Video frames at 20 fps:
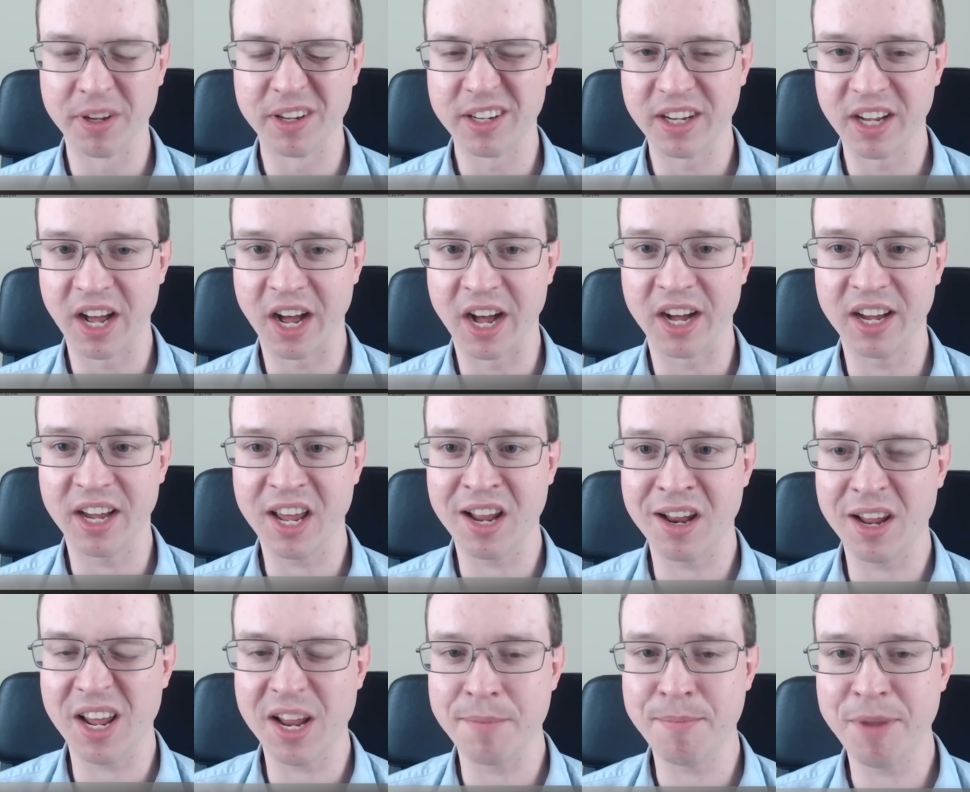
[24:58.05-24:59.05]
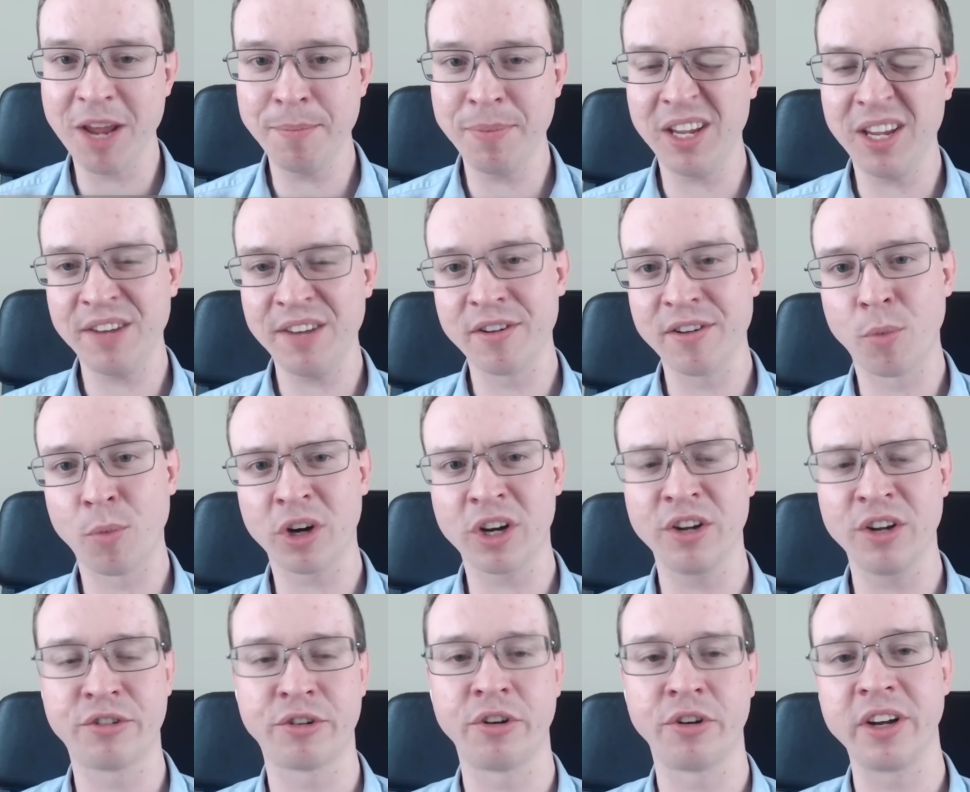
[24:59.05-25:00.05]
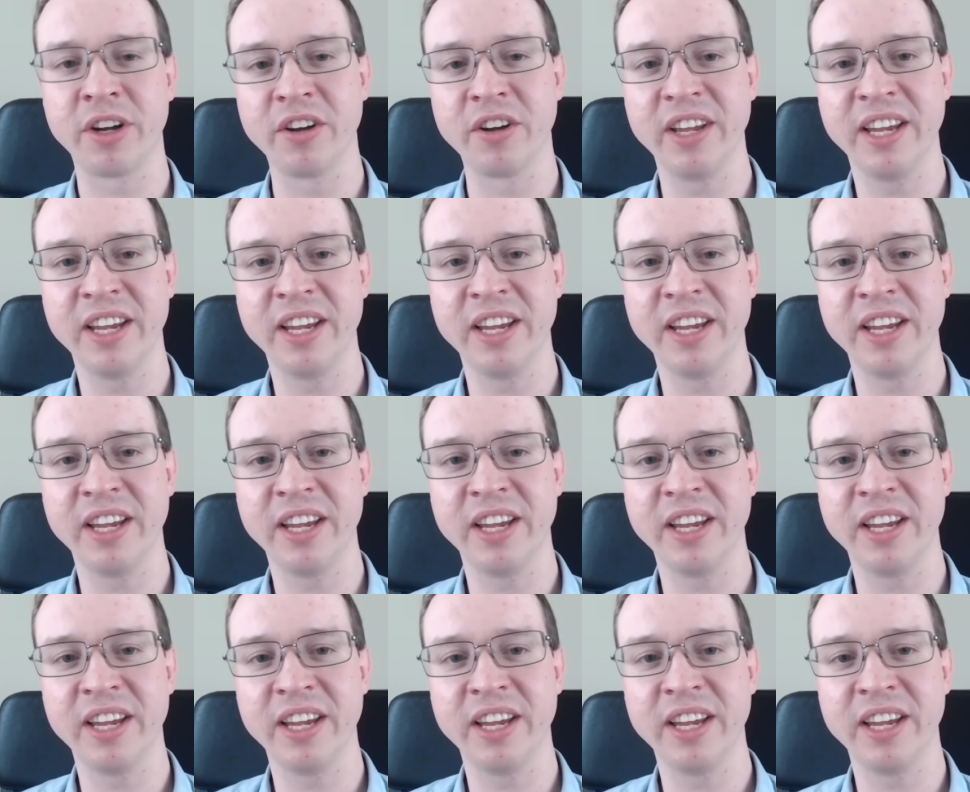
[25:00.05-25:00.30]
And maybe even more concerningly is